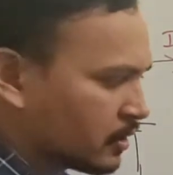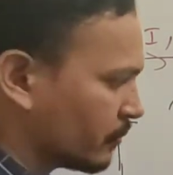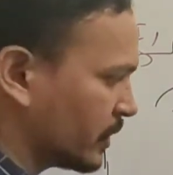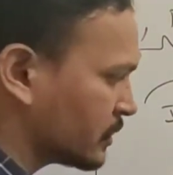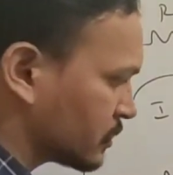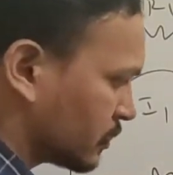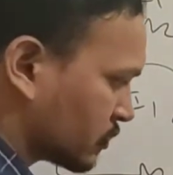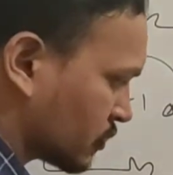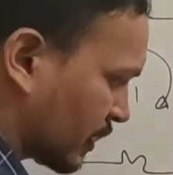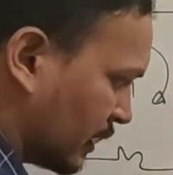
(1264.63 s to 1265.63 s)
Means you
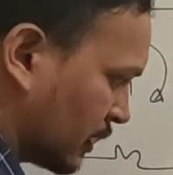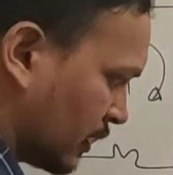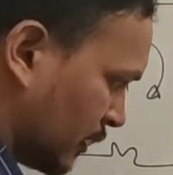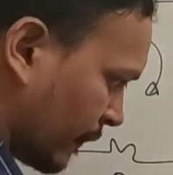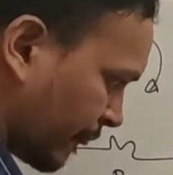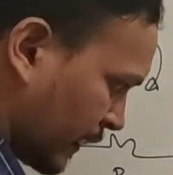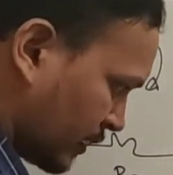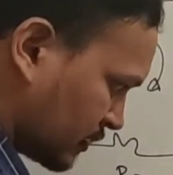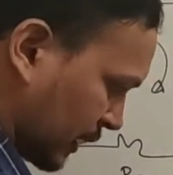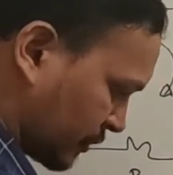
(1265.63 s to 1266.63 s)
should write
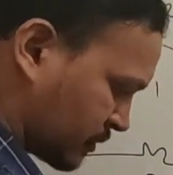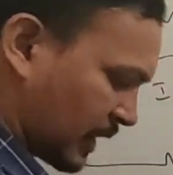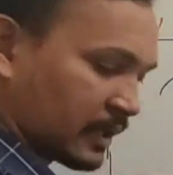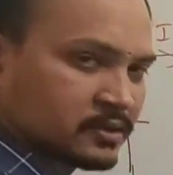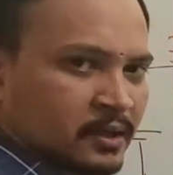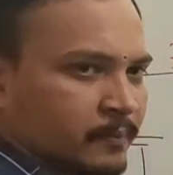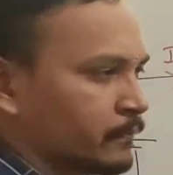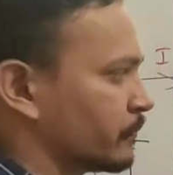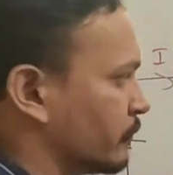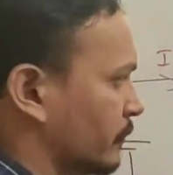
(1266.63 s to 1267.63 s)
subtraction.
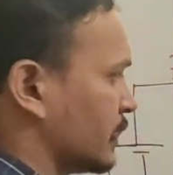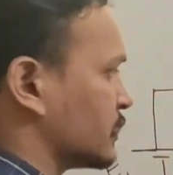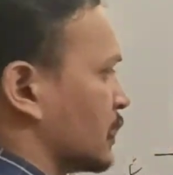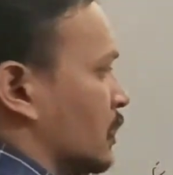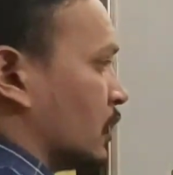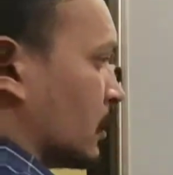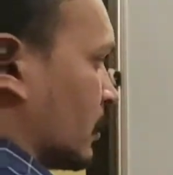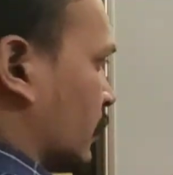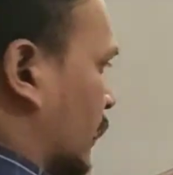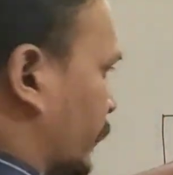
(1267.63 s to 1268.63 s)
Means the